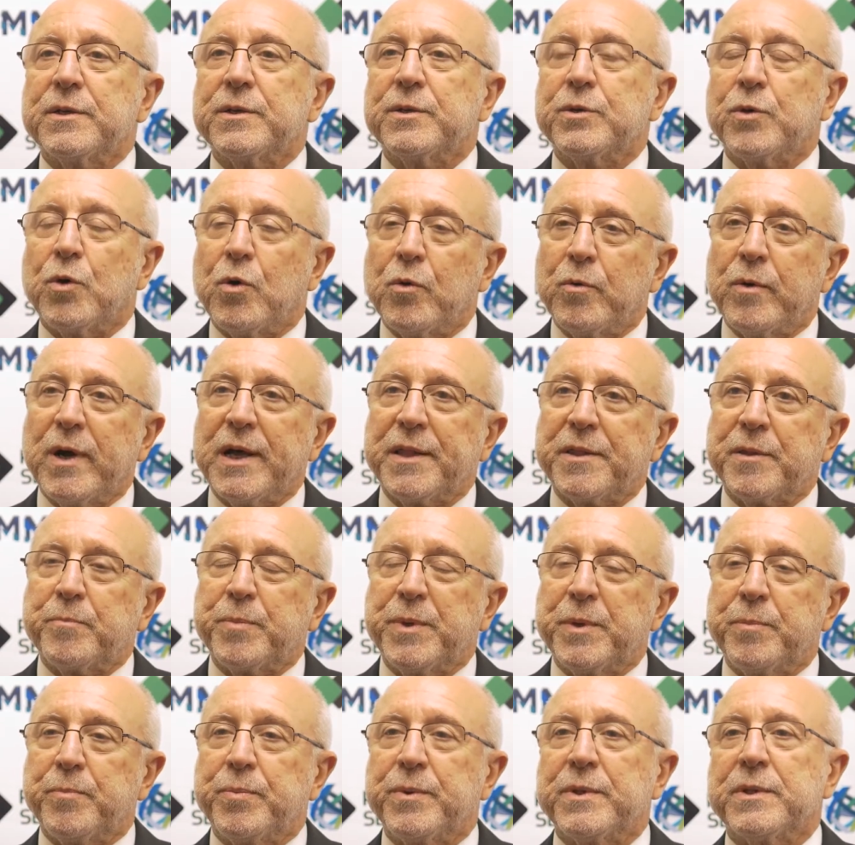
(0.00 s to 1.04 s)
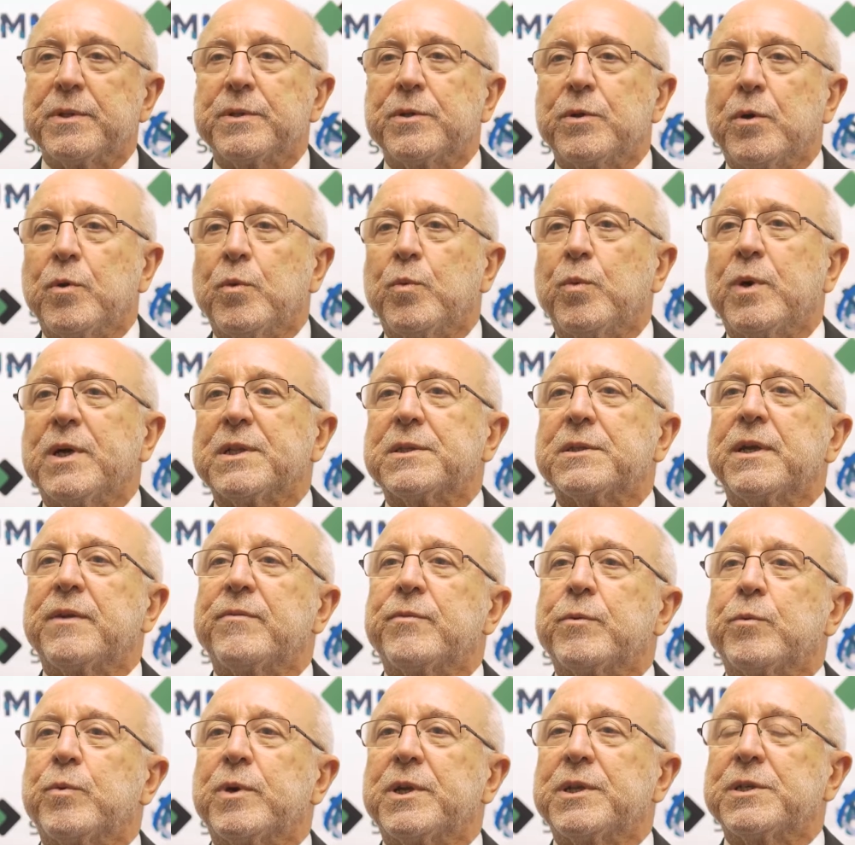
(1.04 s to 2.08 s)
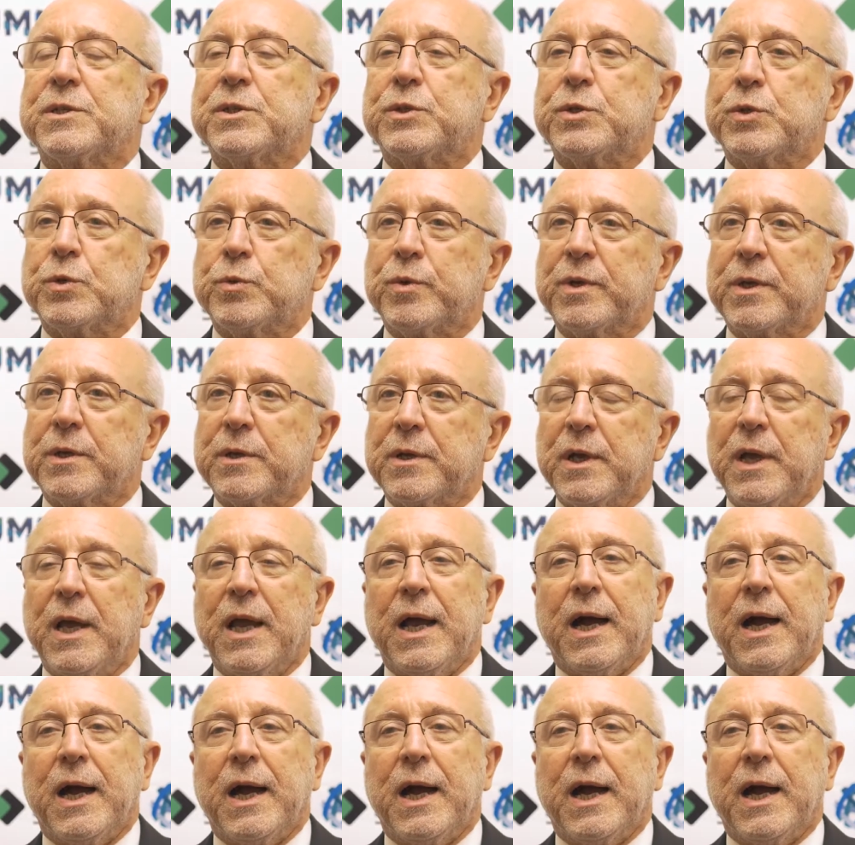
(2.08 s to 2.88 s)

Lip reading: know other people, know what everyone is doing,